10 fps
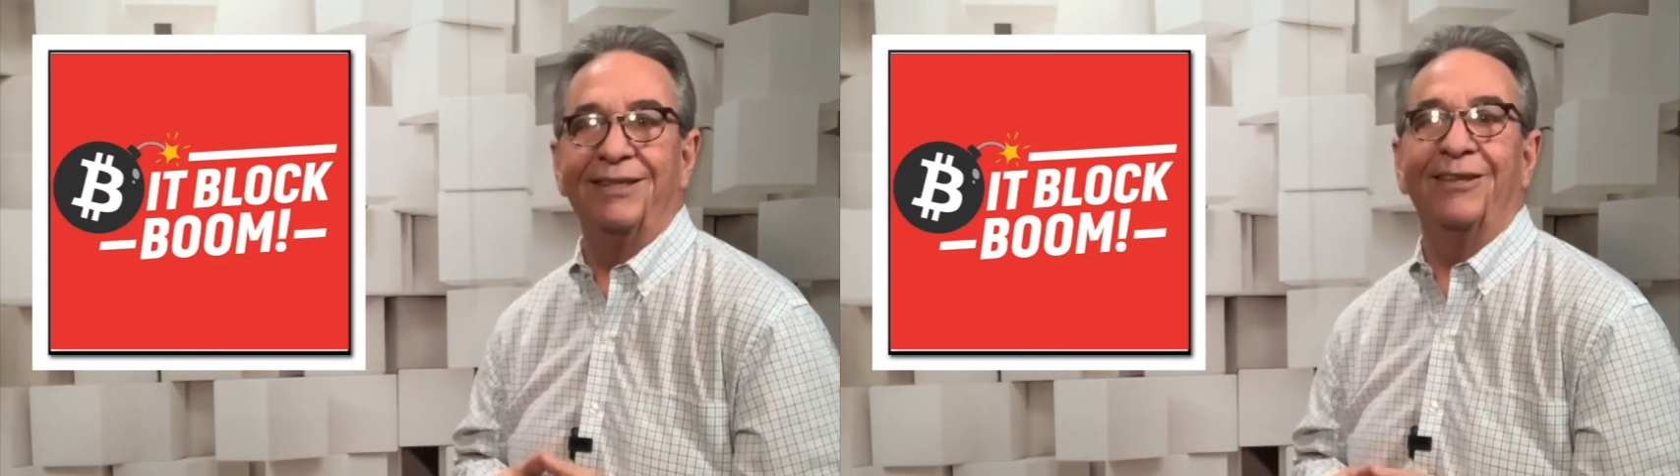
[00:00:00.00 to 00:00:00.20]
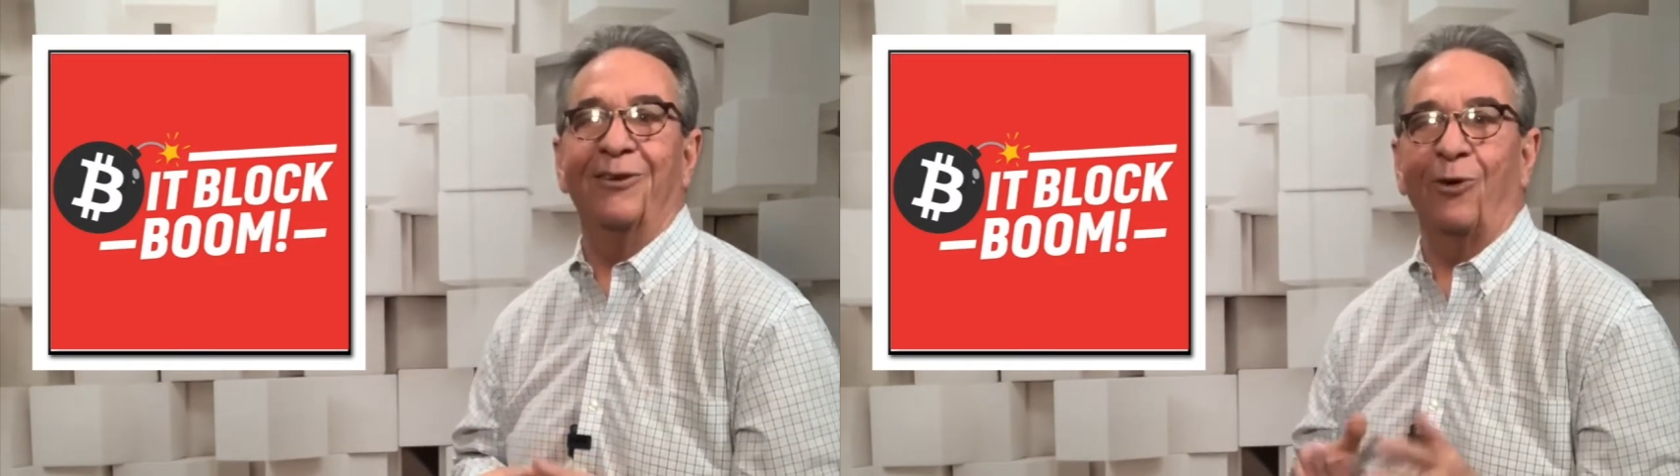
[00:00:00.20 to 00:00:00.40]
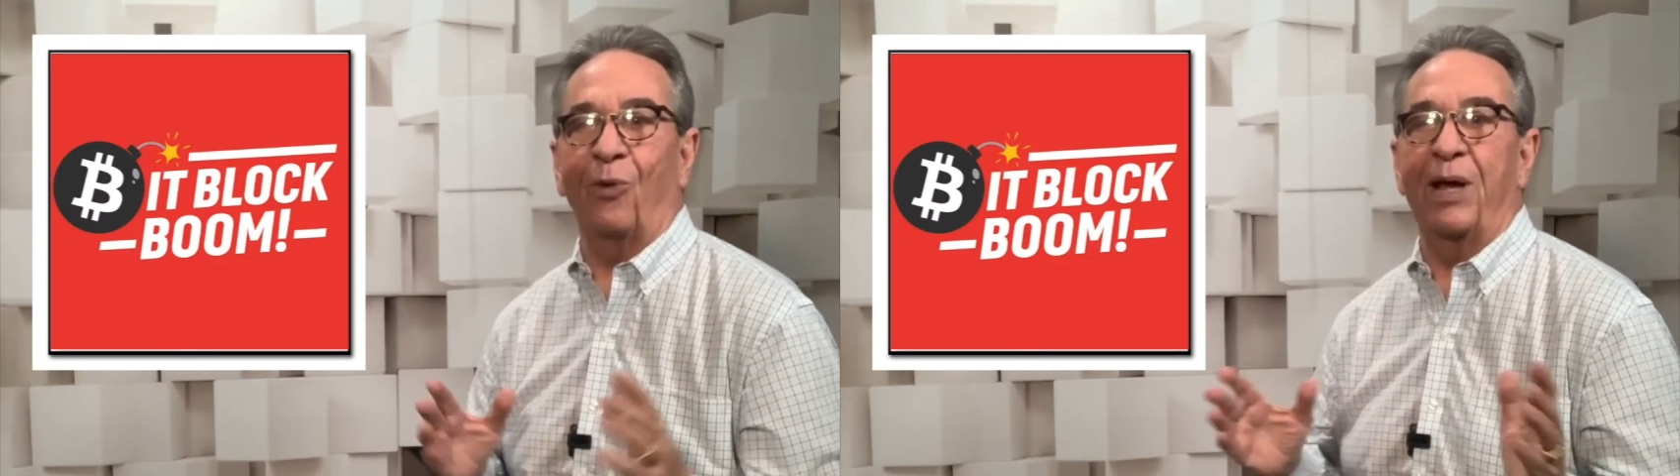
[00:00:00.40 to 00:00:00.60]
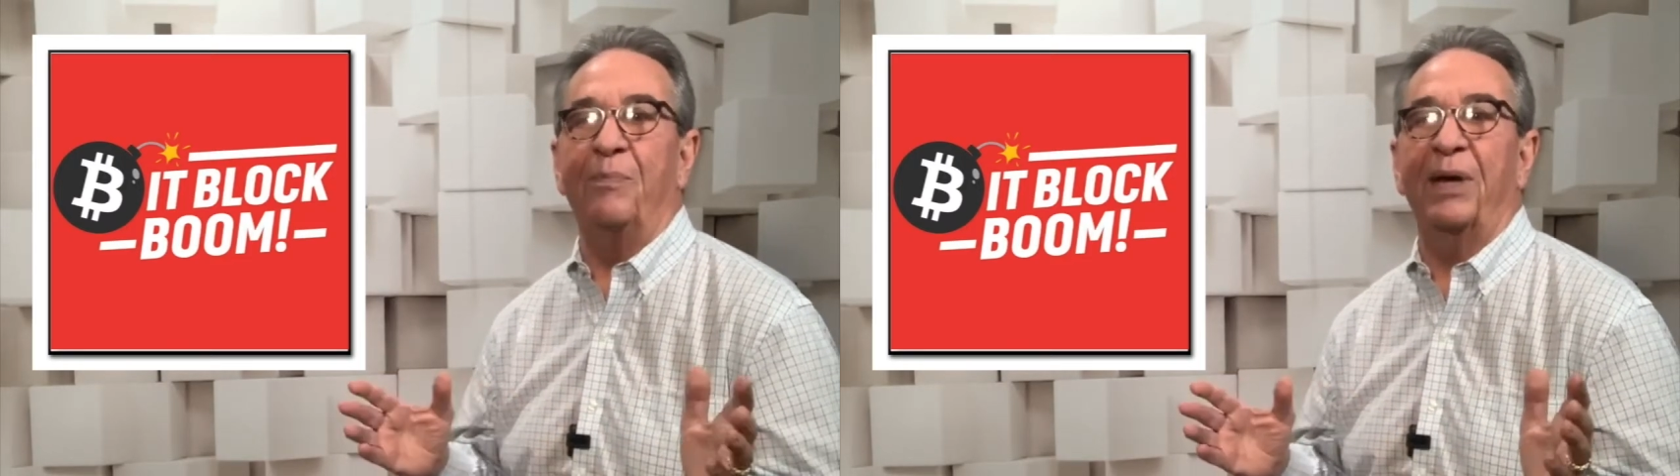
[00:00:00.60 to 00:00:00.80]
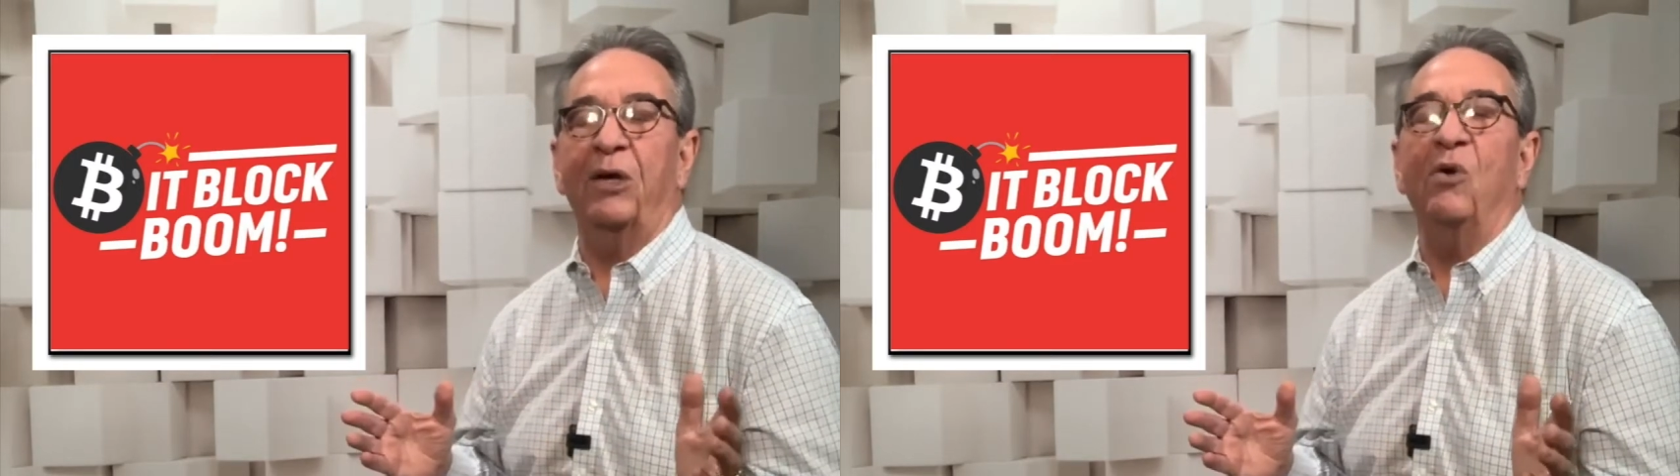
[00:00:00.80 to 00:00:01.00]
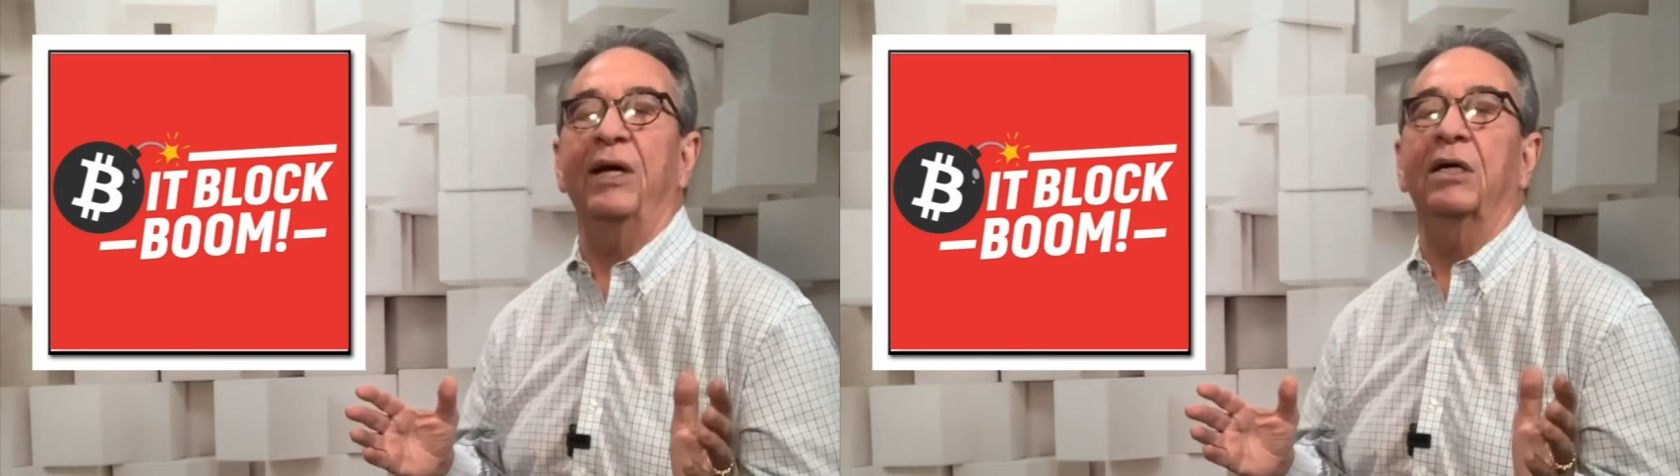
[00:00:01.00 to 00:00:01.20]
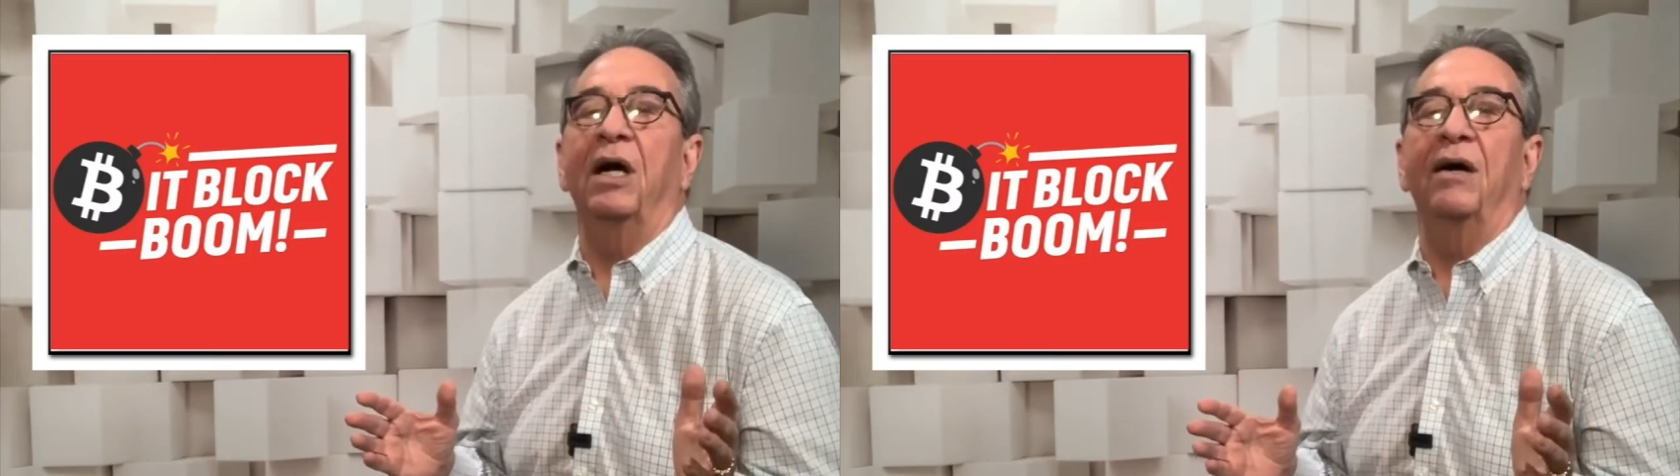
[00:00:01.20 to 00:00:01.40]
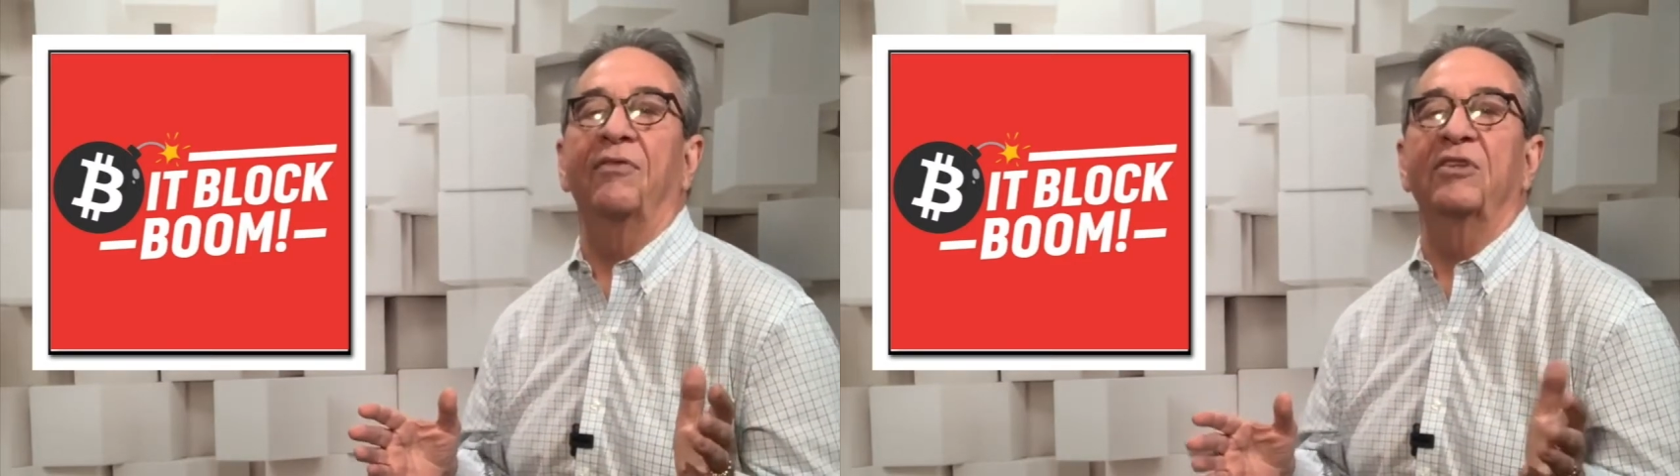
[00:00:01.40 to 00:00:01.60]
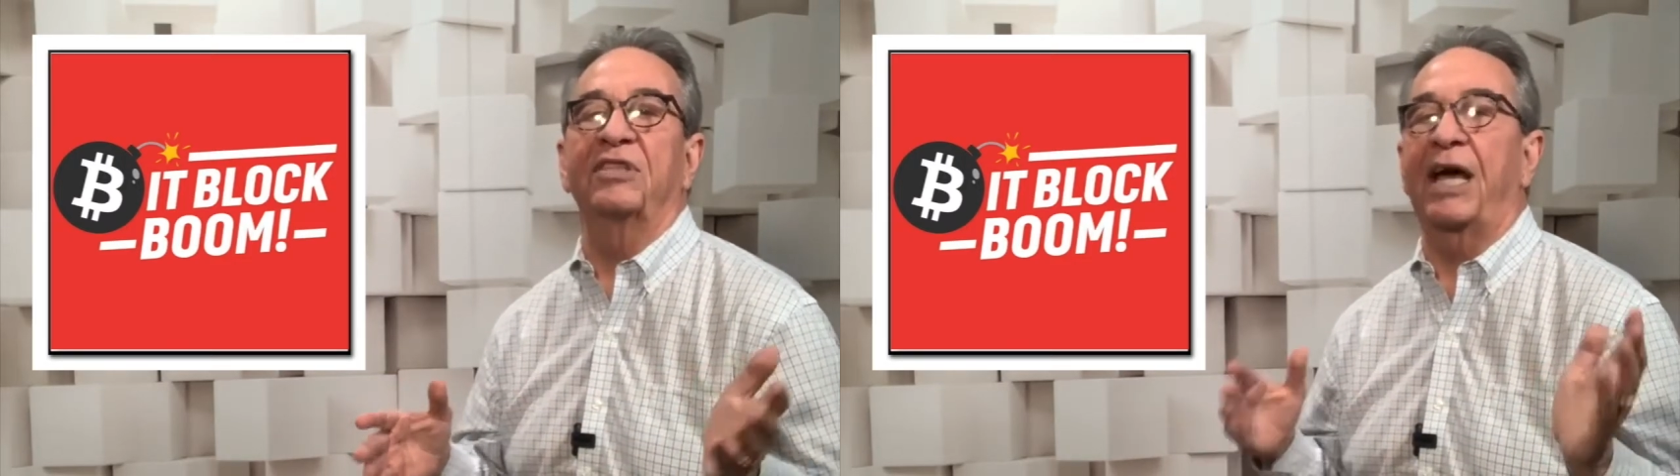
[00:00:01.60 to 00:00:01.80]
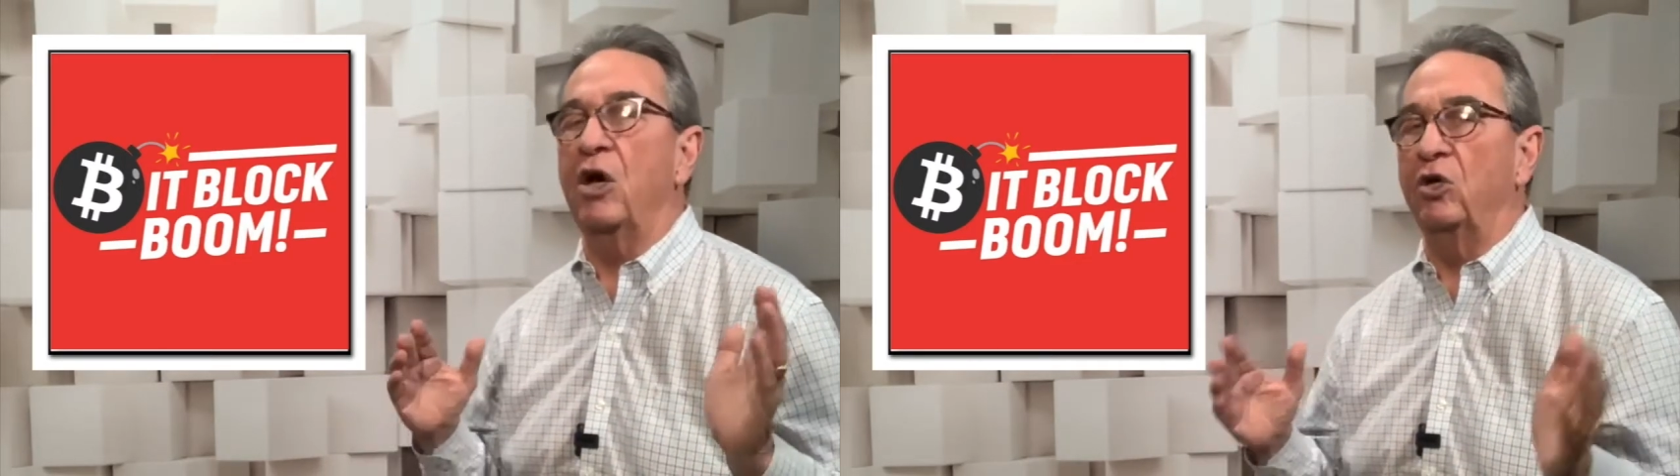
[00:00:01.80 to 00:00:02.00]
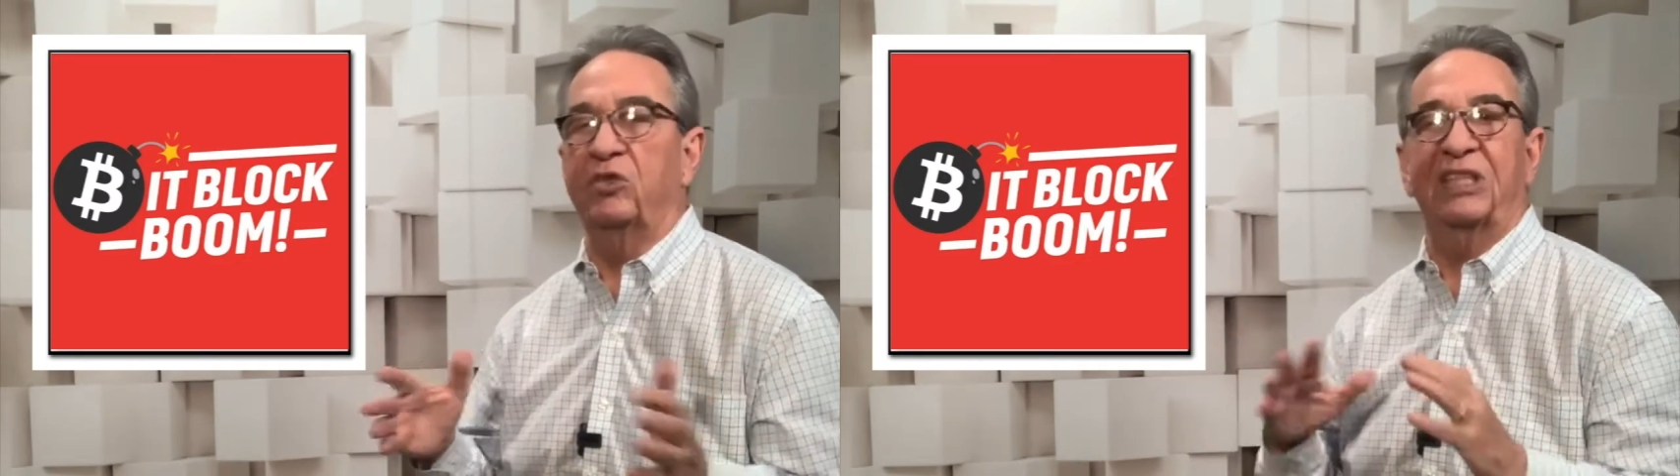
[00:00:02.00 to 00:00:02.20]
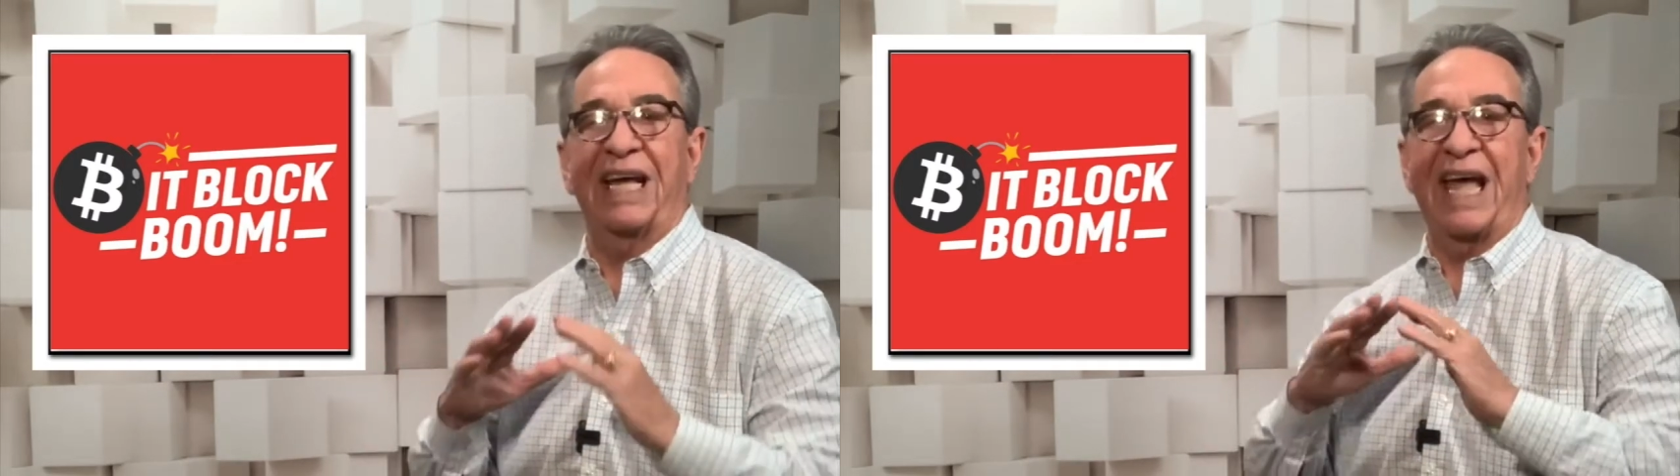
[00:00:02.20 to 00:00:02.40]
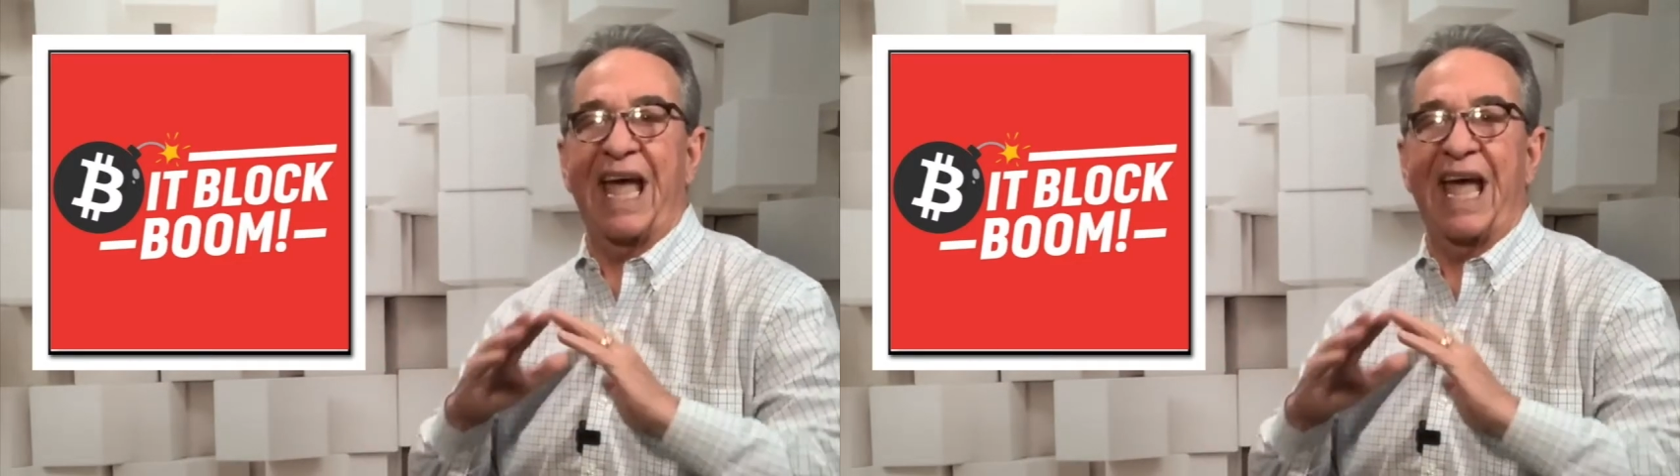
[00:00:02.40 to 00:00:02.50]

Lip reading: the great Bitcoin conference I host